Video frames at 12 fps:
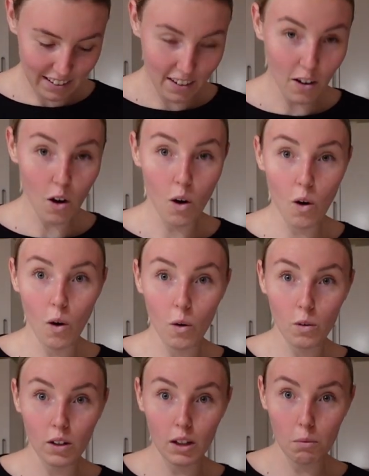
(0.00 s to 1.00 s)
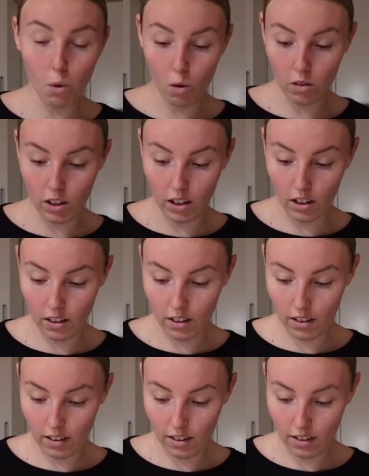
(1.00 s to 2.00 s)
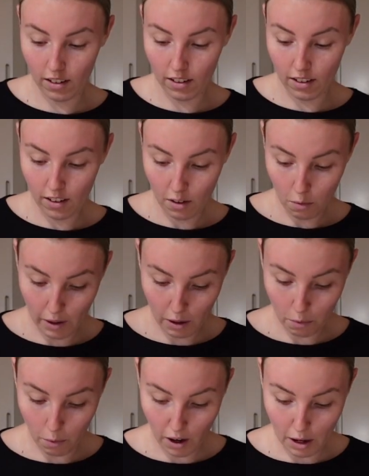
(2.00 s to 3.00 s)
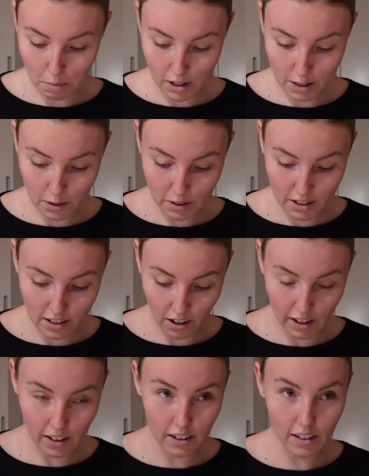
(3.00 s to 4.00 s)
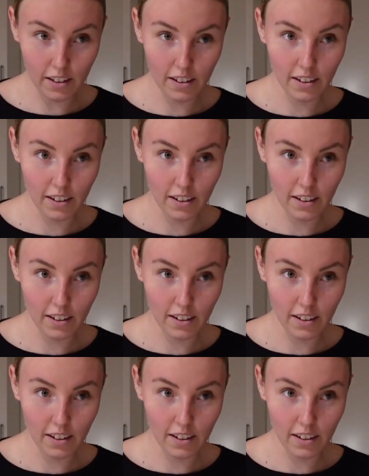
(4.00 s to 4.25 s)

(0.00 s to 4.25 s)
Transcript: Holy moly. Wait, why am I so excited?